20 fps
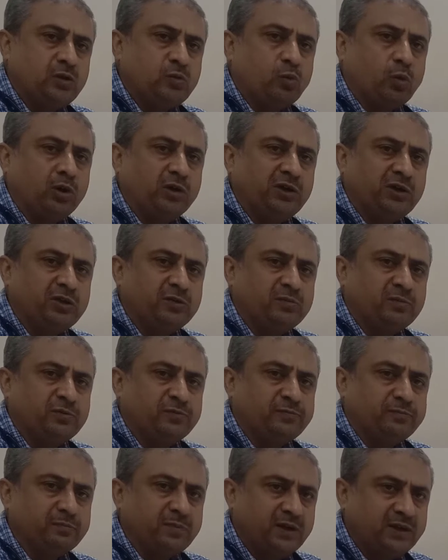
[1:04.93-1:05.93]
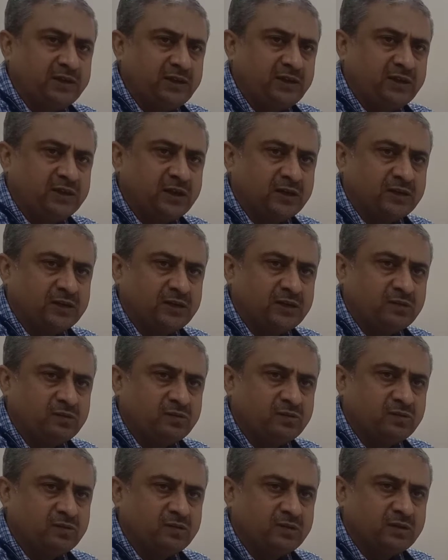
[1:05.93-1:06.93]
quantum of money that
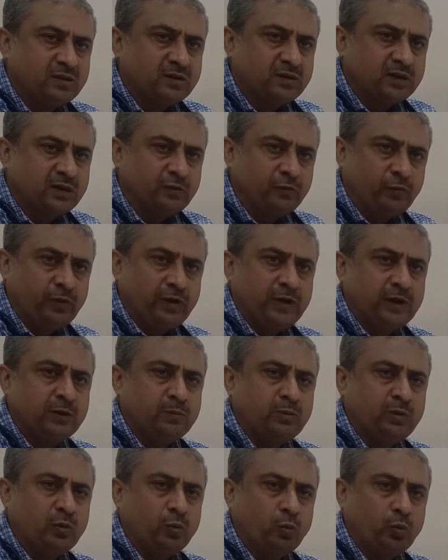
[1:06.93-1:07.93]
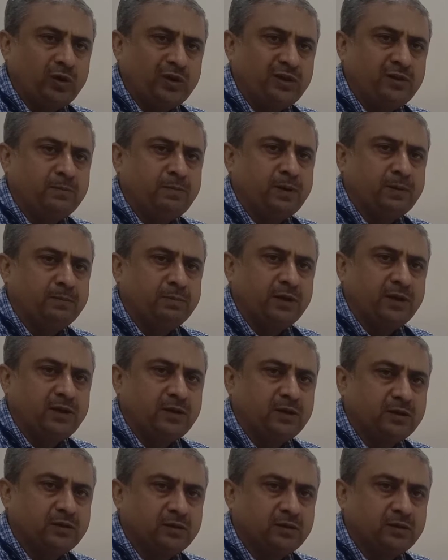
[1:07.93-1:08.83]
is available with the public